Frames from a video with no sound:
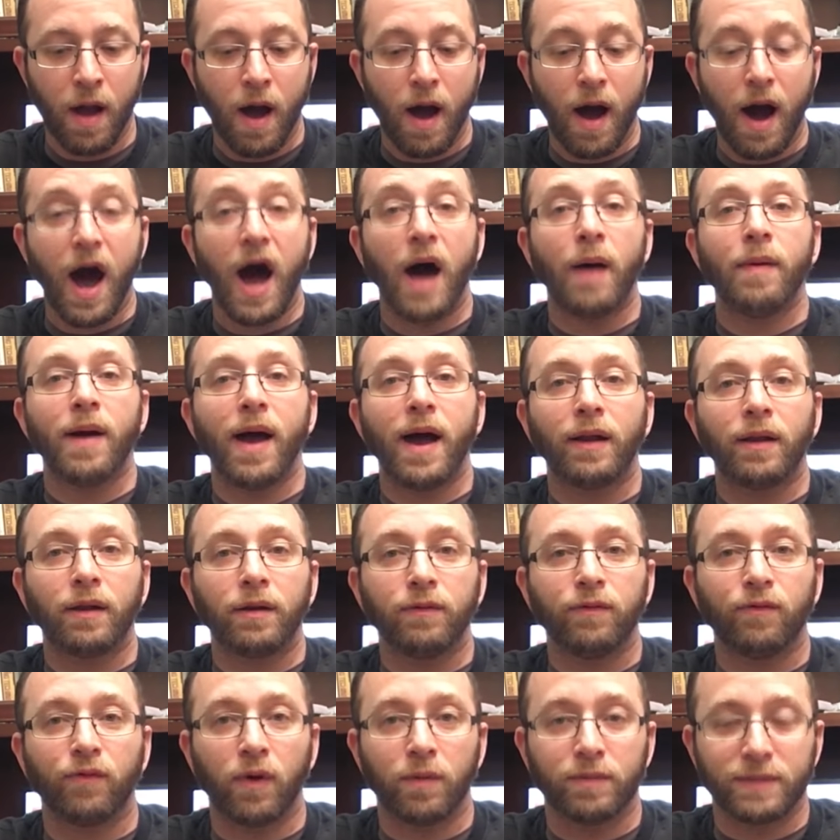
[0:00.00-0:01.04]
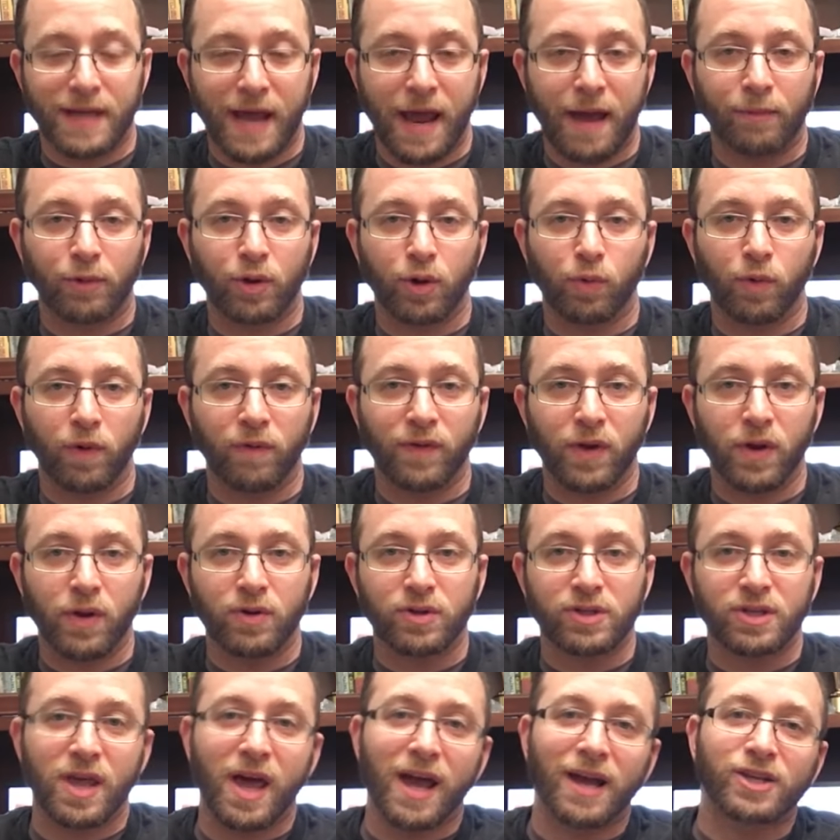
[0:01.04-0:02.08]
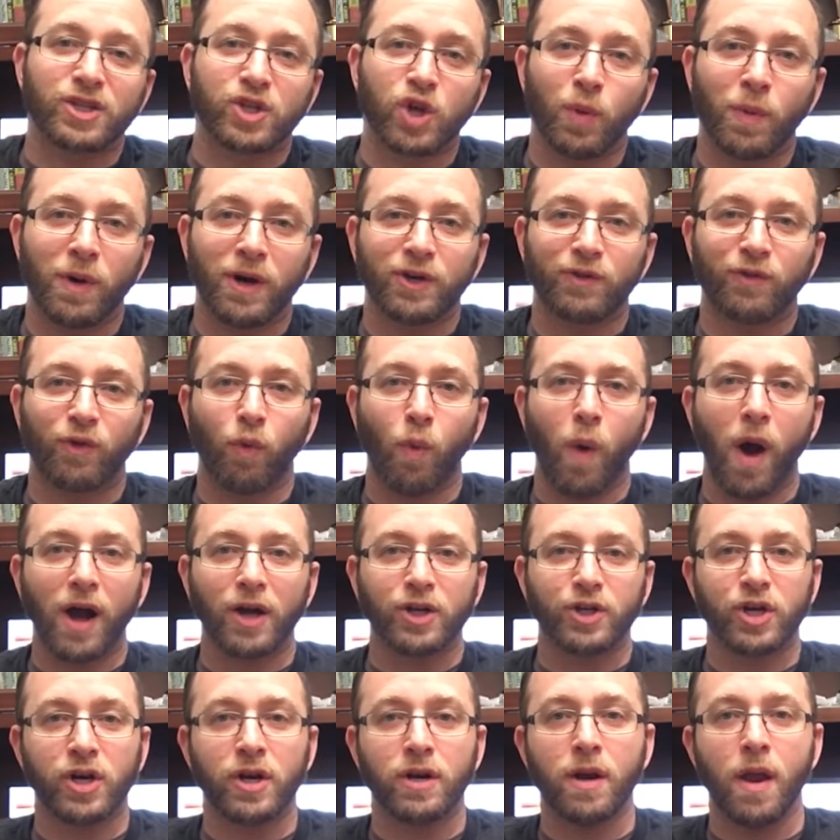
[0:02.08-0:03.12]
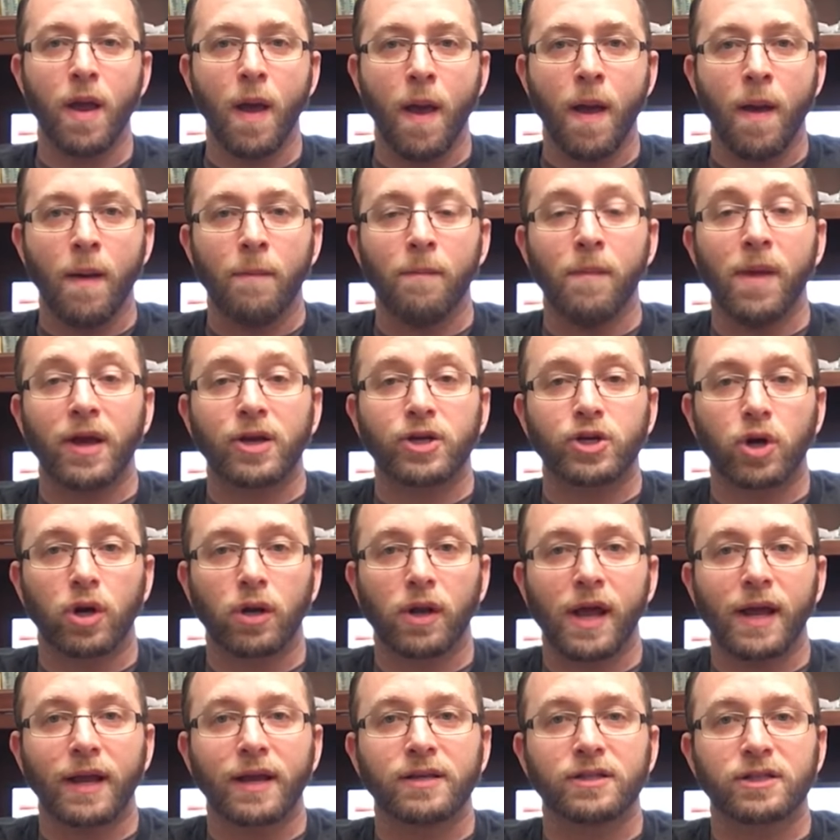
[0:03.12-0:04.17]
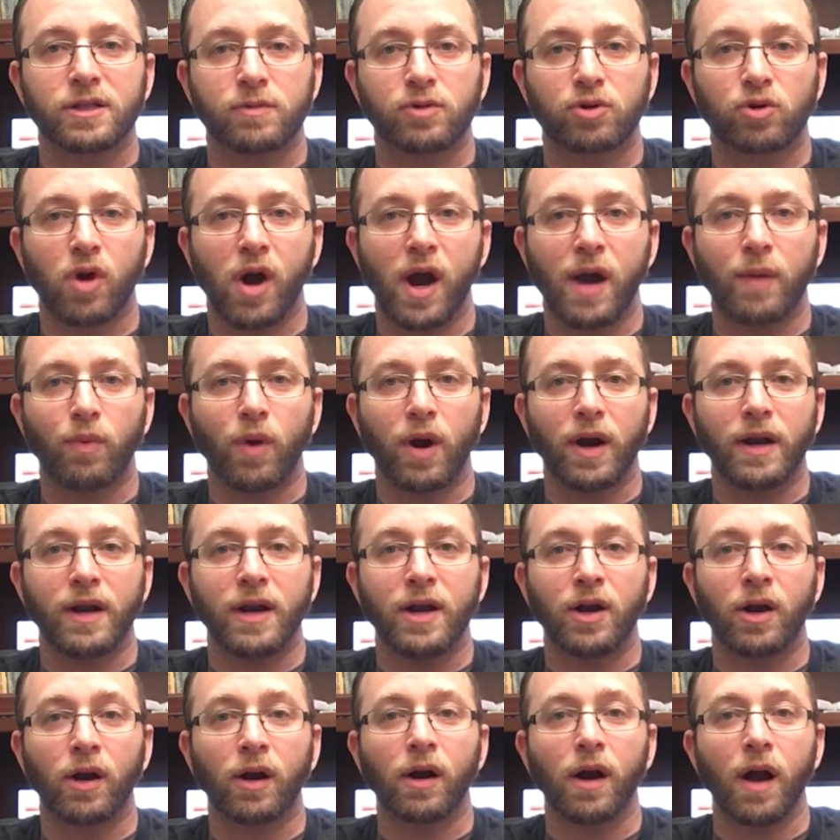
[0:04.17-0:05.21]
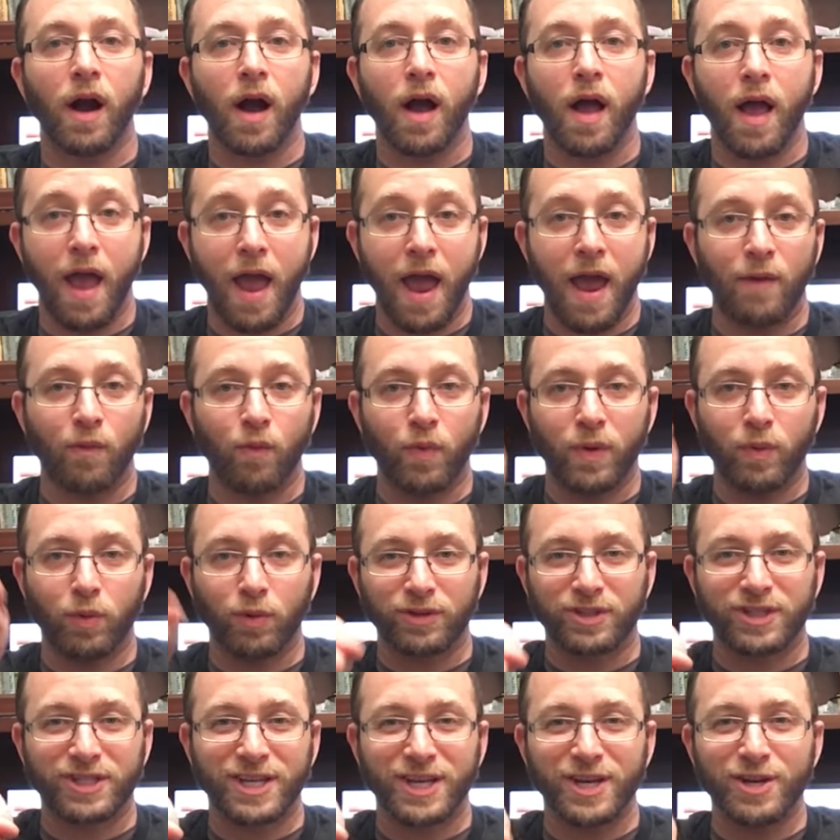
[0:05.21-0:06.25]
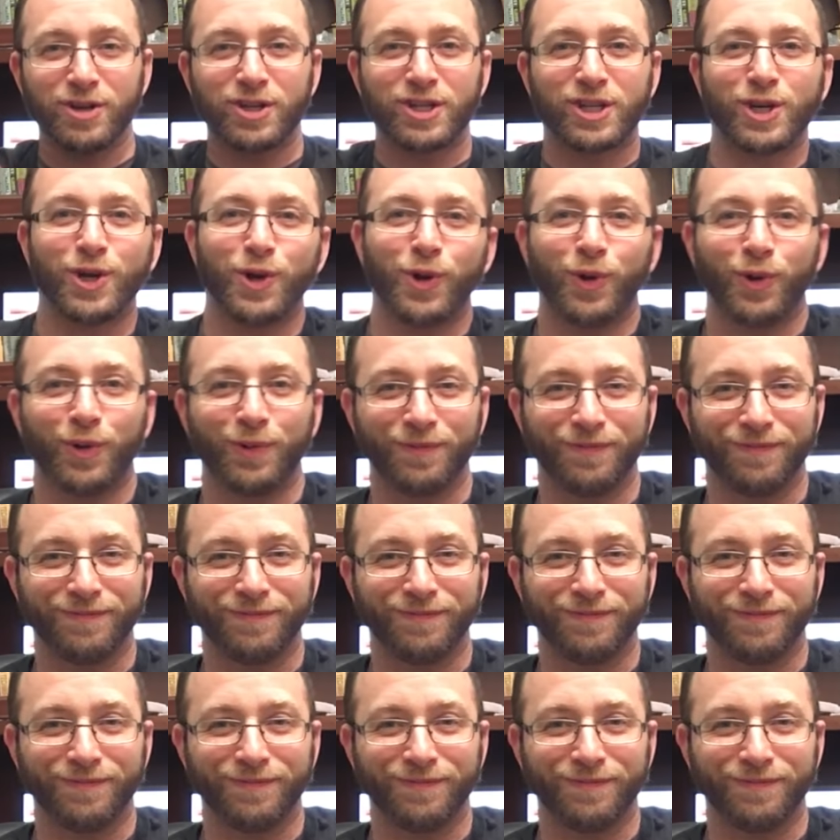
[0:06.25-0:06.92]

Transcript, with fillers: I'm Alan from Damn Good Reviews. Thanks so much for watching. Make sure to like and subscribe right here, and we will see you soon.